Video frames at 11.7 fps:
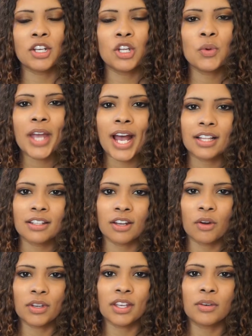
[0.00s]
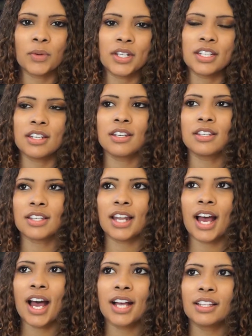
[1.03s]
New Caledonia, which is an
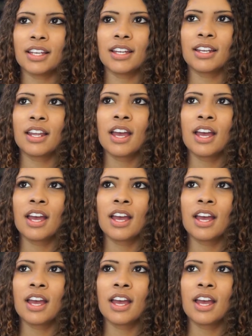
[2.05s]
island.